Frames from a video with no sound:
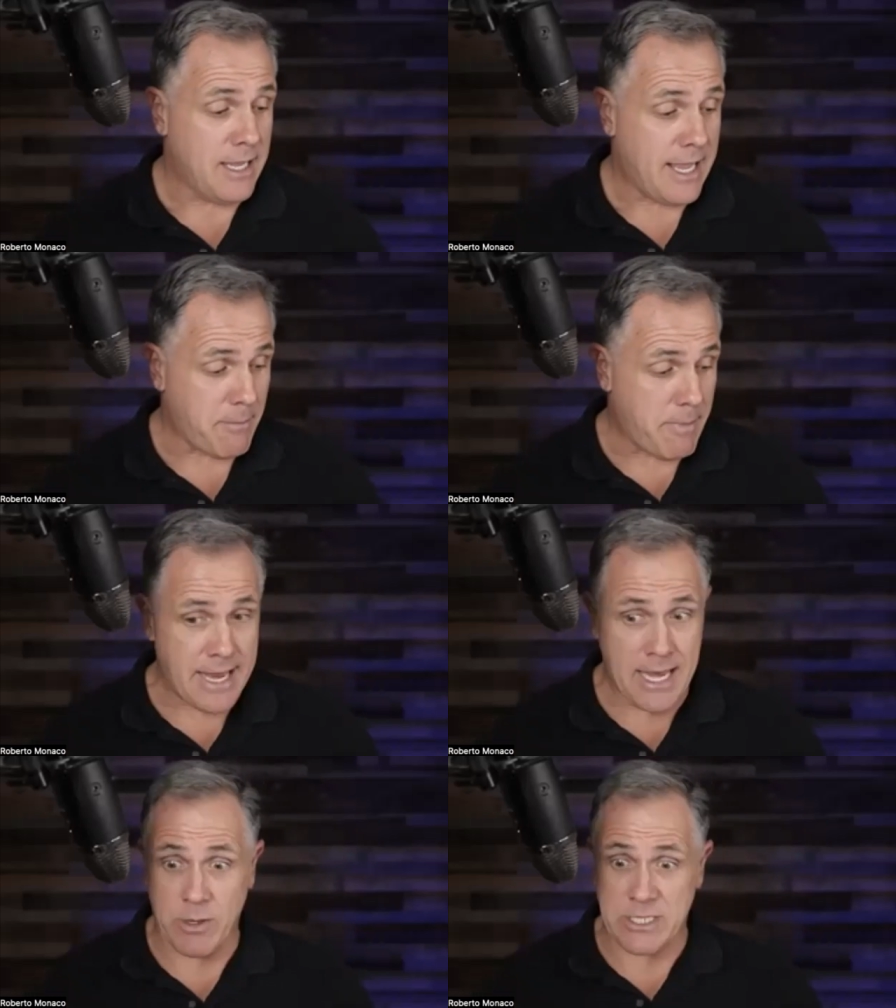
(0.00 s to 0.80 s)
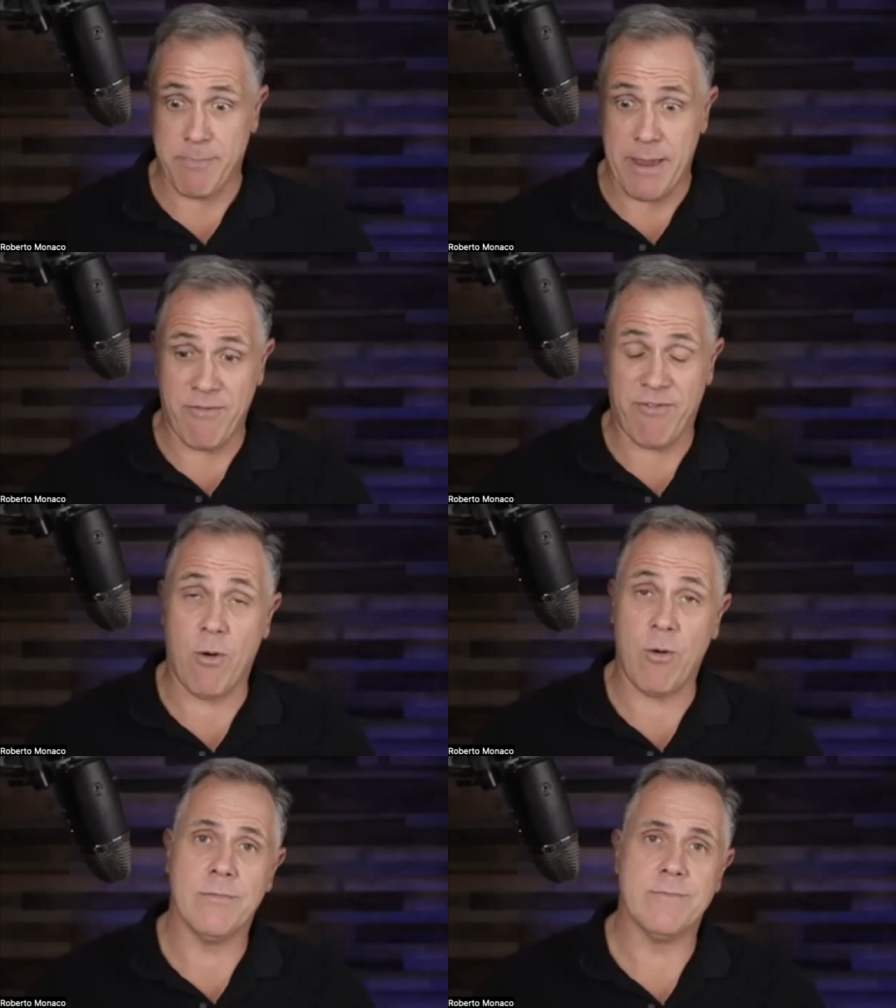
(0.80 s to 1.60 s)
In the beginning was
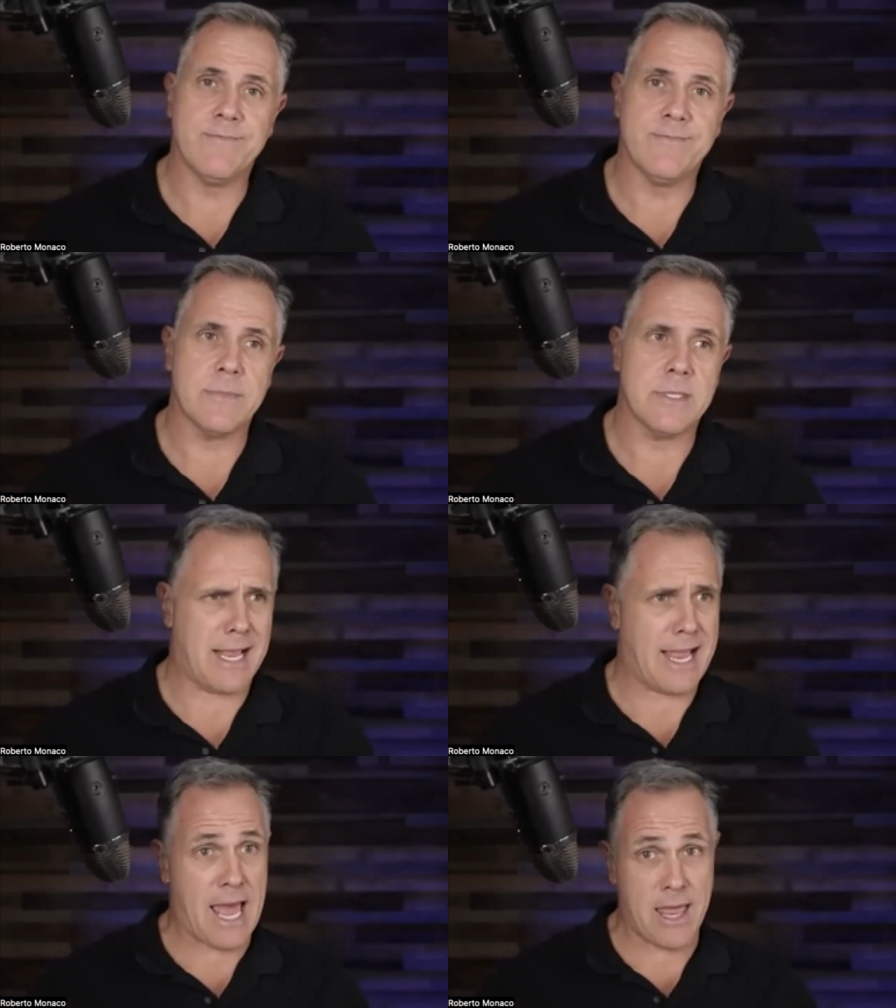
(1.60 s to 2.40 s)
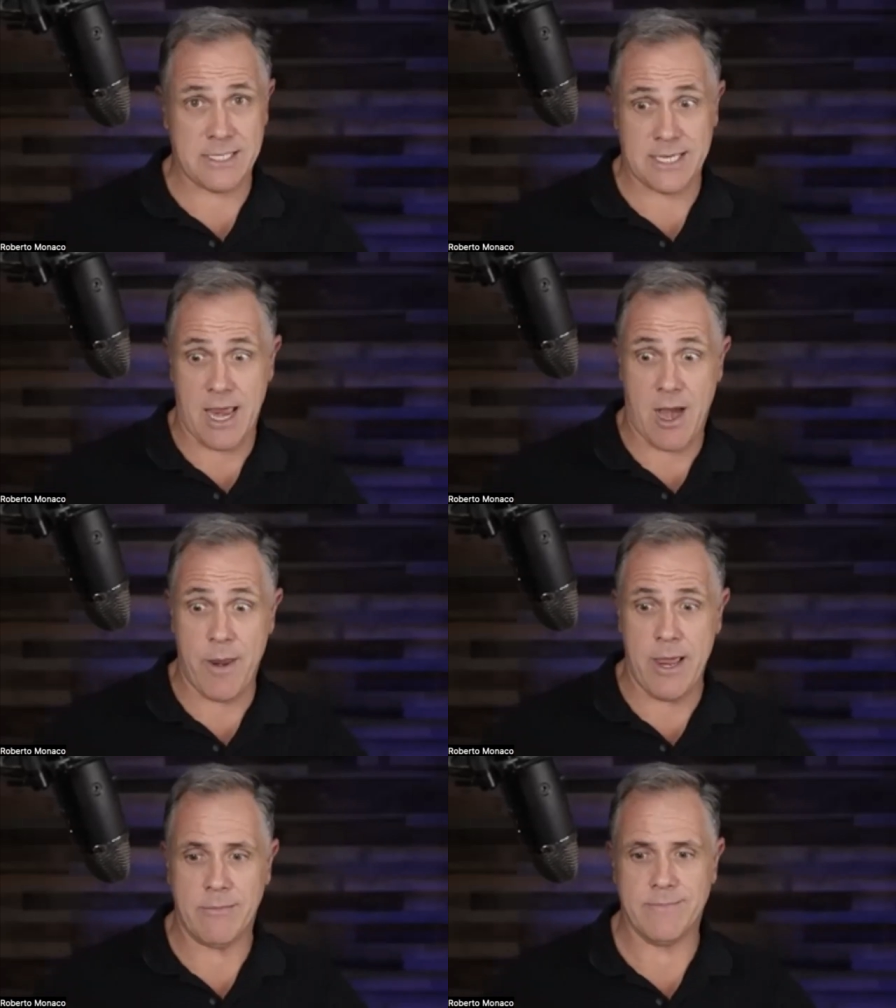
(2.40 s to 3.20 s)
painful, kind of
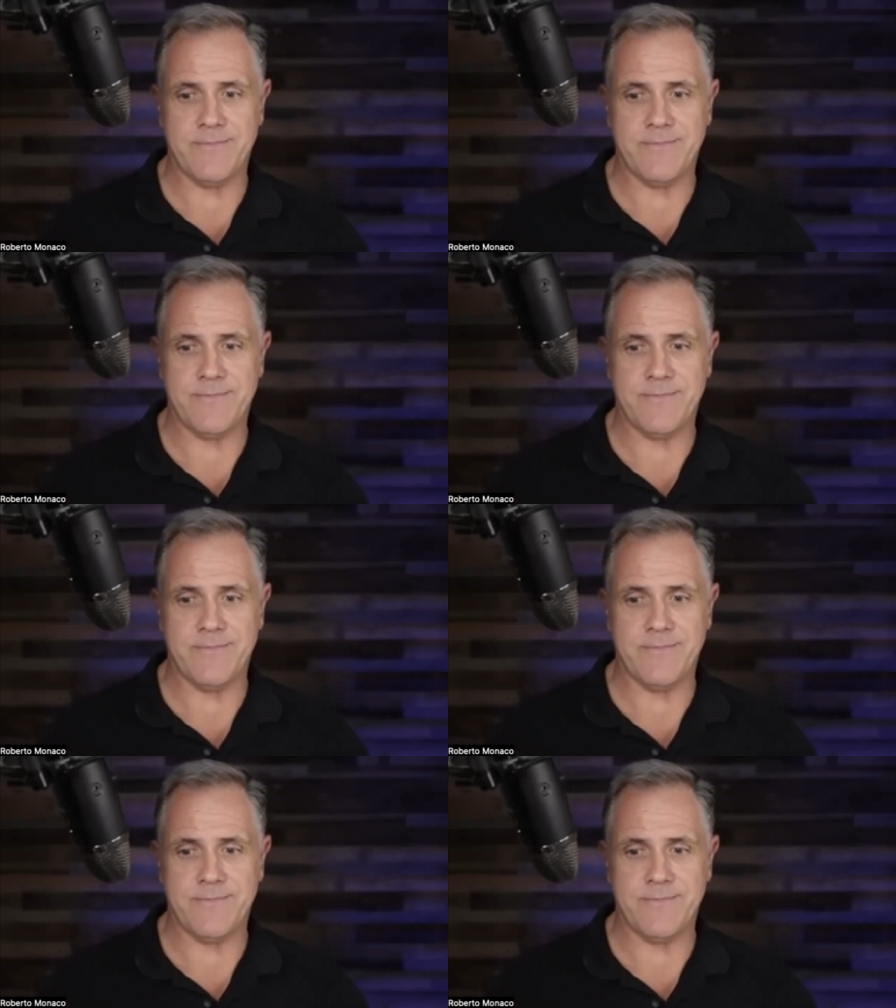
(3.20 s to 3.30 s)
scary.